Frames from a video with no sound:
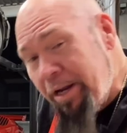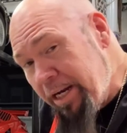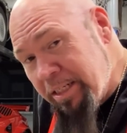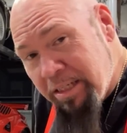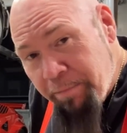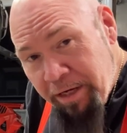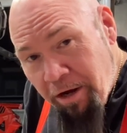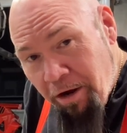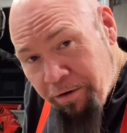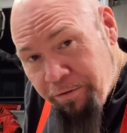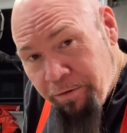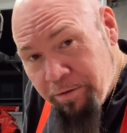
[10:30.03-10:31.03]
needs to be
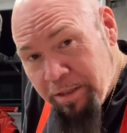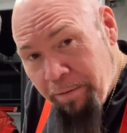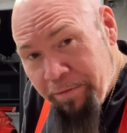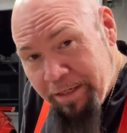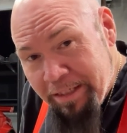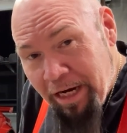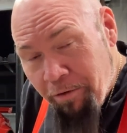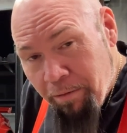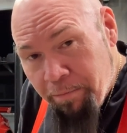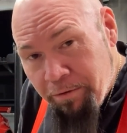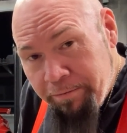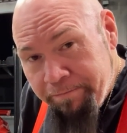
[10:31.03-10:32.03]
gone through something
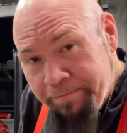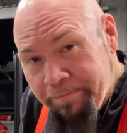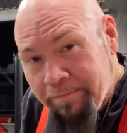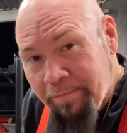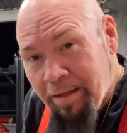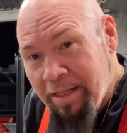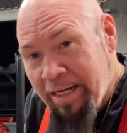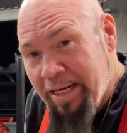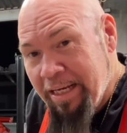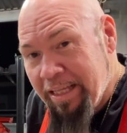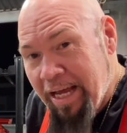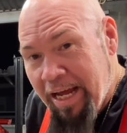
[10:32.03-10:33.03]
terrible. Need to
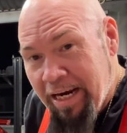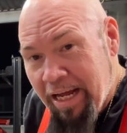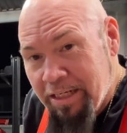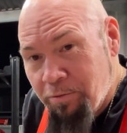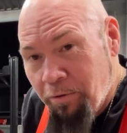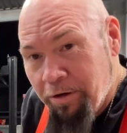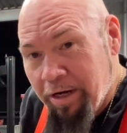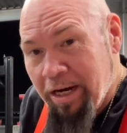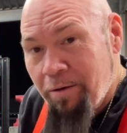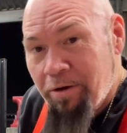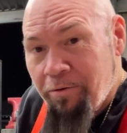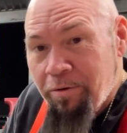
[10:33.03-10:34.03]
get the headlights working. I
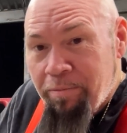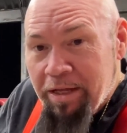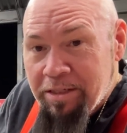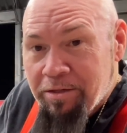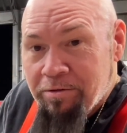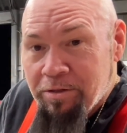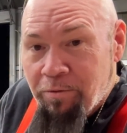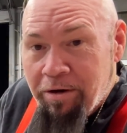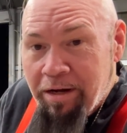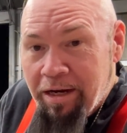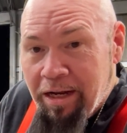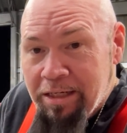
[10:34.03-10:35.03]
want to replace those square
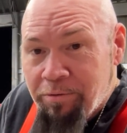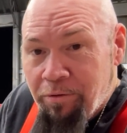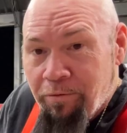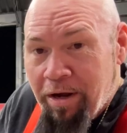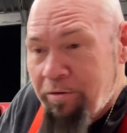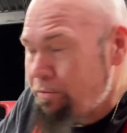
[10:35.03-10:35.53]
headlights with round